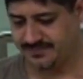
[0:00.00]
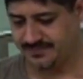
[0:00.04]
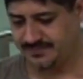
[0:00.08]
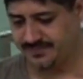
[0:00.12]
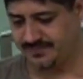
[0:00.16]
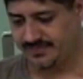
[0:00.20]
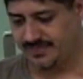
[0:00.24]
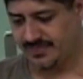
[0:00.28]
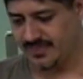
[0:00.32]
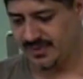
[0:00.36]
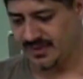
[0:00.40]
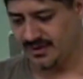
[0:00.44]

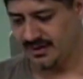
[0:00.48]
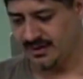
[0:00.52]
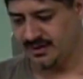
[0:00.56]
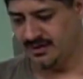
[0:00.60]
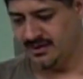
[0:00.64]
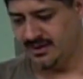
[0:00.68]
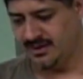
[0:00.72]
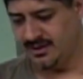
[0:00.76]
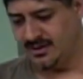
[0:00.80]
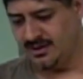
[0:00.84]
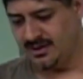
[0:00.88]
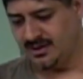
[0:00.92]

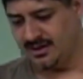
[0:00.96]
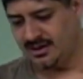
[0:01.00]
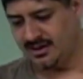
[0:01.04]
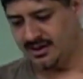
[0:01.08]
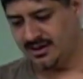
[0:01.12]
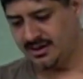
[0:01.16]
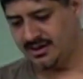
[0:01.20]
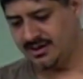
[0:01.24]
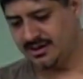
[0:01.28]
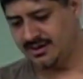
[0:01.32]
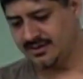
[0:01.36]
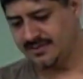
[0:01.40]

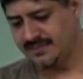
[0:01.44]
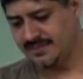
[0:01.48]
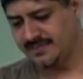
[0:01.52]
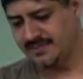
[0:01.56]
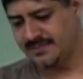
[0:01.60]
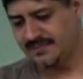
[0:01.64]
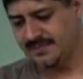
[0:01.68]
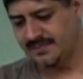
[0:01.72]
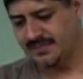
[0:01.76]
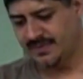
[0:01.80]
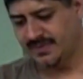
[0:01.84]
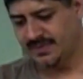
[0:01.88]

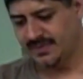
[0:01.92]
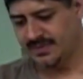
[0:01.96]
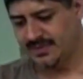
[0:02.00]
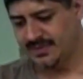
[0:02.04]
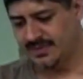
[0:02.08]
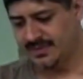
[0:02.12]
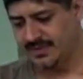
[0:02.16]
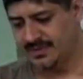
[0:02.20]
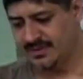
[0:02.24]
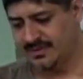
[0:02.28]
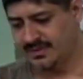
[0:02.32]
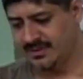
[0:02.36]

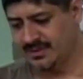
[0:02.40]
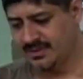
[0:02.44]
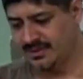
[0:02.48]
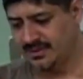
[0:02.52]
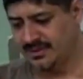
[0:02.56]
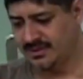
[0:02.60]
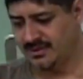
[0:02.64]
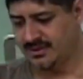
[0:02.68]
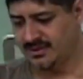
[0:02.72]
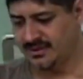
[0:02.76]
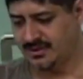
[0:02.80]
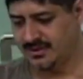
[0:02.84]

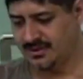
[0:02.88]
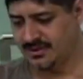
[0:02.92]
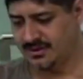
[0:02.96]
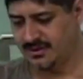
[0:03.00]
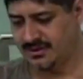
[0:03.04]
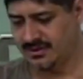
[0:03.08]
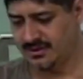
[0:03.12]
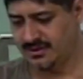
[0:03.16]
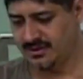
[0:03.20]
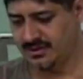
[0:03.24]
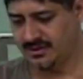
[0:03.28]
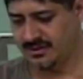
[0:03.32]

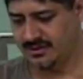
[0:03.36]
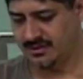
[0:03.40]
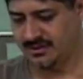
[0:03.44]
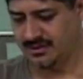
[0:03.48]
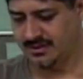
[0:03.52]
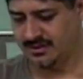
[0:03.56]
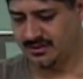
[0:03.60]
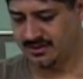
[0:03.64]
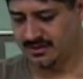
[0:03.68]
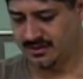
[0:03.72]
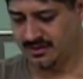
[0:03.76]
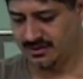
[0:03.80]

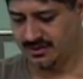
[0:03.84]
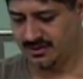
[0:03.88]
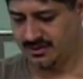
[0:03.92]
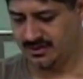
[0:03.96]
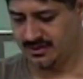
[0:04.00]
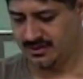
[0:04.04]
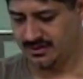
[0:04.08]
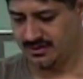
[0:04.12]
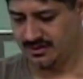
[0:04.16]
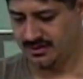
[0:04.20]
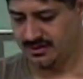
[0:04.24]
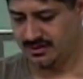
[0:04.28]

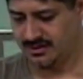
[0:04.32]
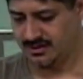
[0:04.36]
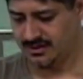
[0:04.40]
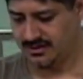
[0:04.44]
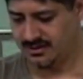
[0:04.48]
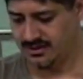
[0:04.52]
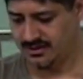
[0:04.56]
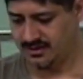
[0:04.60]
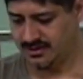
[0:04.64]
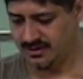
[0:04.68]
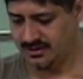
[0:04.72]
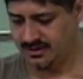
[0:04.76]

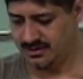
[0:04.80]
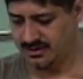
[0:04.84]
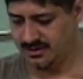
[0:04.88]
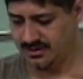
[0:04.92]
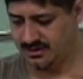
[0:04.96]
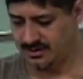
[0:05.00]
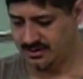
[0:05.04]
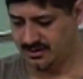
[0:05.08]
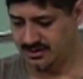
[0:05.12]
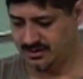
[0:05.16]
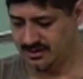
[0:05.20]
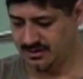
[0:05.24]

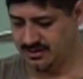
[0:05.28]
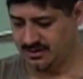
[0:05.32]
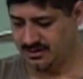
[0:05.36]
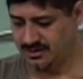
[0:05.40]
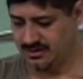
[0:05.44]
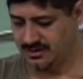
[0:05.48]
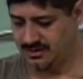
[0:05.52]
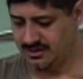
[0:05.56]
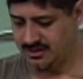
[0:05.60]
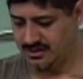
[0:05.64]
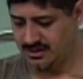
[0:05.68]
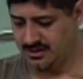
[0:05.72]

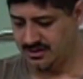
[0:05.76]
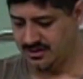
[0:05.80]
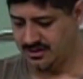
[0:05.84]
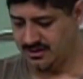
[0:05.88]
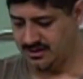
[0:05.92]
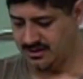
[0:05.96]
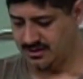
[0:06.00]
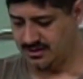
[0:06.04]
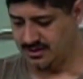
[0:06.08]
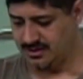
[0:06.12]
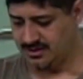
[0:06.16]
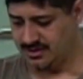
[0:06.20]

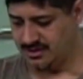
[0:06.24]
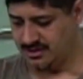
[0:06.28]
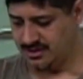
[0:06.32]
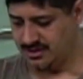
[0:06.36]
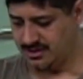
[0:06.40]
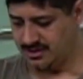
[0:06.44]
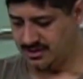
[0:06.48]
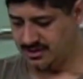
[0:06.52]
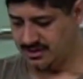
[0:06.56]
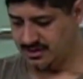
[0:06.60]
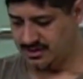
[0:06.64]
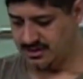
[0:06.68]

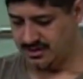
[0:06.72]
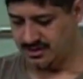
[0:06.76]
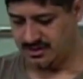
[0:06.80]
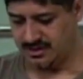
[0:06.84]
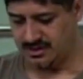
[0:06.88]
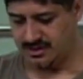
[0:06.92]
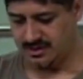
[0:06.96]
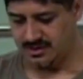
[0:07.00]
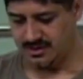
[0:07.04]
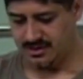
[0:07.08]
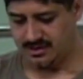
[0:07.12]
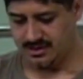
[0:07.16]

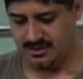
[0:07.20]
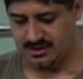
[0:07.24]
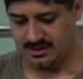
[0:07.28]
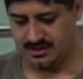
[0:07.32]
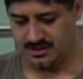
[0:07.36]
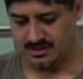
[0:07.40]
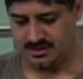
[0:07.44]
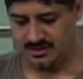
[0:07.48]
[no speech]